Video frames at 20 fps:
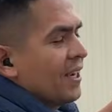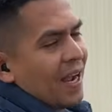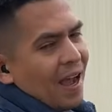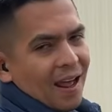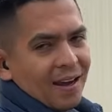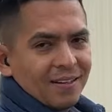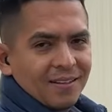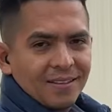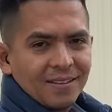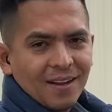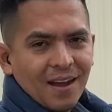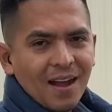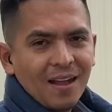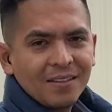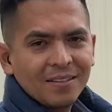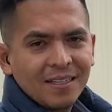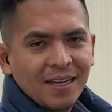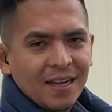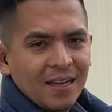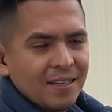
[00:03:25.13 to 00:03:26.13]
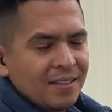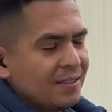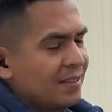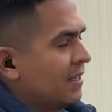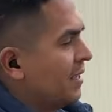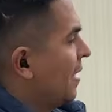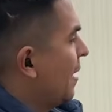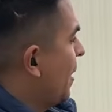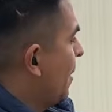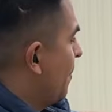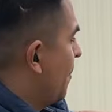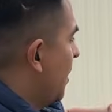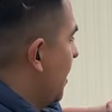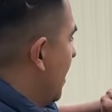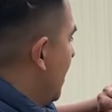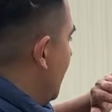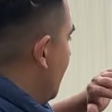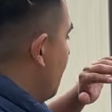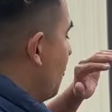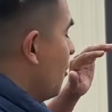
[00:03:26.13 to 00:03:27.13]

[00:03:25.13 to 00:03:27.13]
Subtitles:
gotten the content, but